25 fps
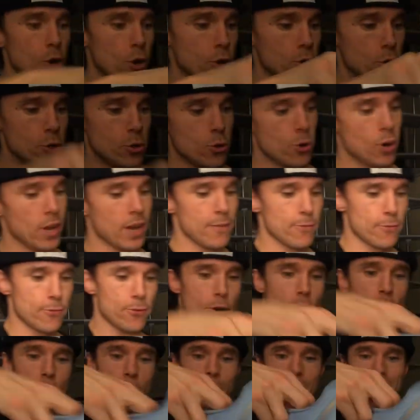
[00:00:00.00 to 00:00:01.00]
you
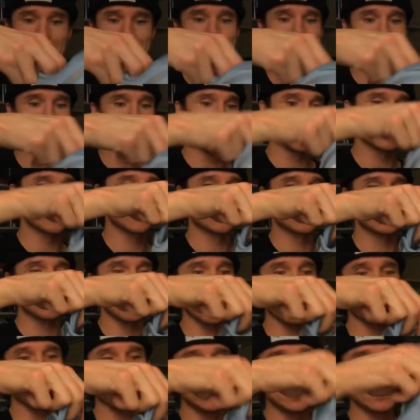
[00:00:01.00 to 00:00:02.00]
from the
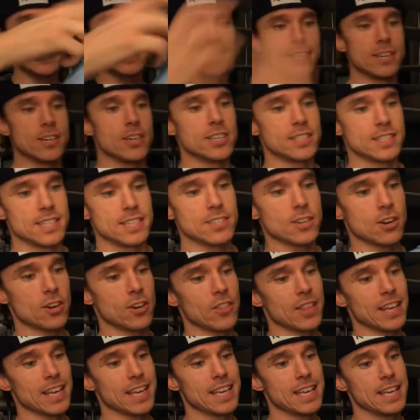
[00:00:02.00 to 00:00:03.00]
Saucony series. These are
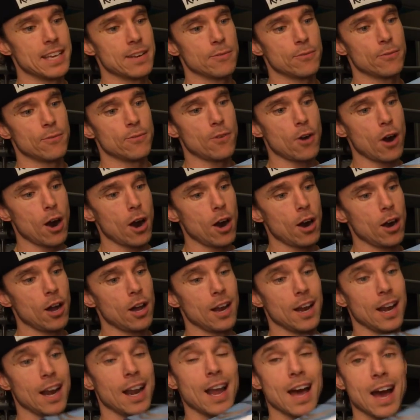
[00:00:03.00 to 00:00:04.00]
the
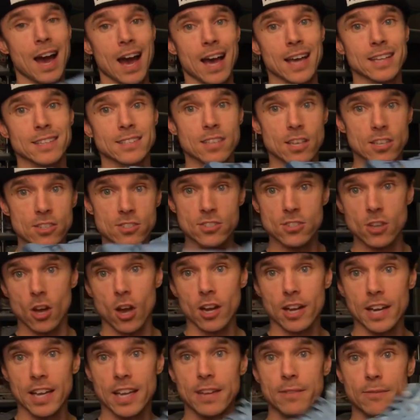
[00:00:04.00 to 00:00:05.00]
Kinvara 9s.
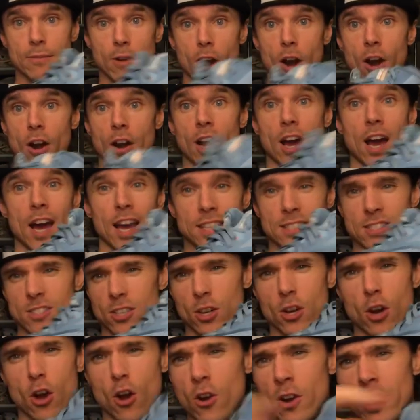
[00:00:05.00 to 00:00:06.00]
Saucony Kinvara
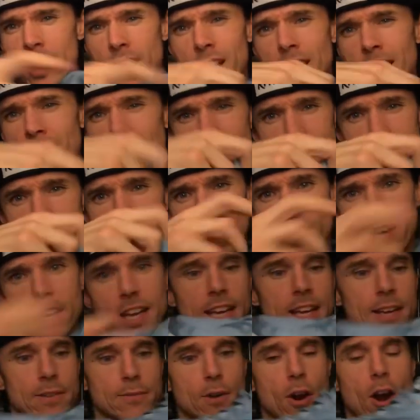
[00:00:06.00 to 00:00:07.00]
9s, Saucony
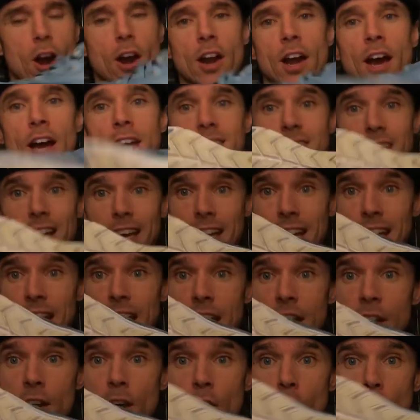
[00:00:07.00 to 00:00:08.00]
Kinvara 9s.
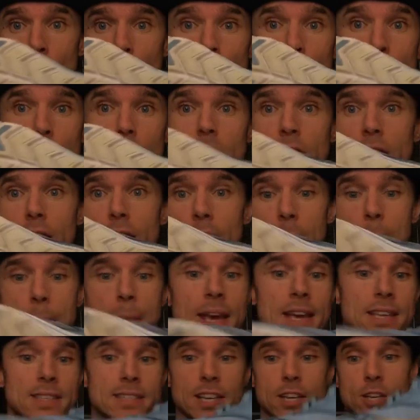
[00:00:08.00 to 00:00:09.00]
Again, really
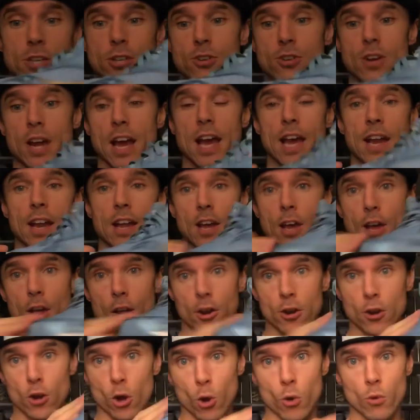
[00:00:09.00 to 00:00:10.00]
amazing tread,
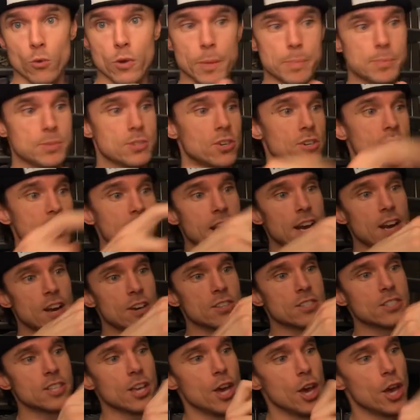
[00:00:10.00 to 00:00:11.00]
no rips or
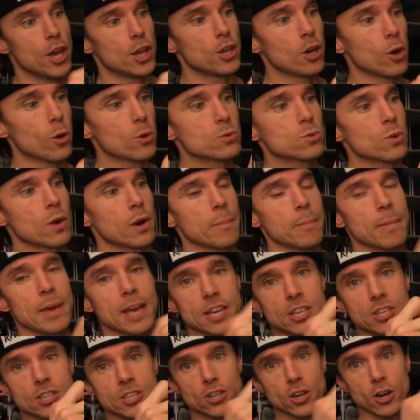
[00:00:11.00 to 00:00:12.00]
tears. You always want to
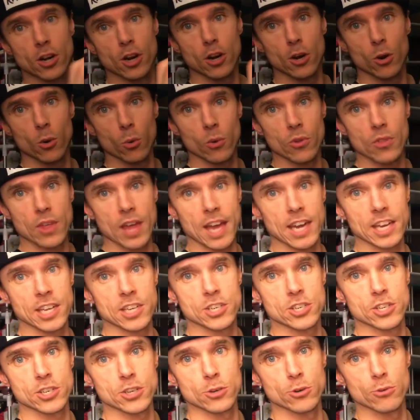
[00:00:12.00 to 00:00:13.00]
make sure with any
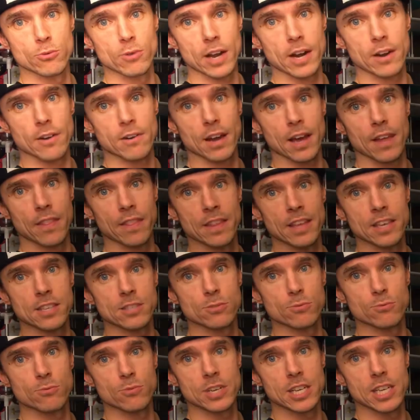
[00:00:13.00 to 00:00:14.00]
shoe, right around
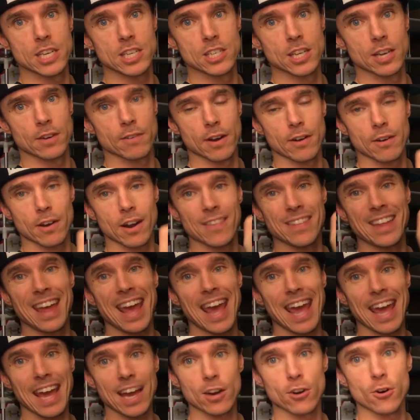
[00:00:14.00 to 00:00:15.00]
this region, right around the
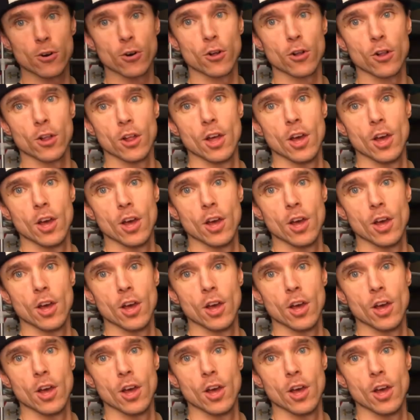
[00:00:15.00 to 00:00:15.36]
ankle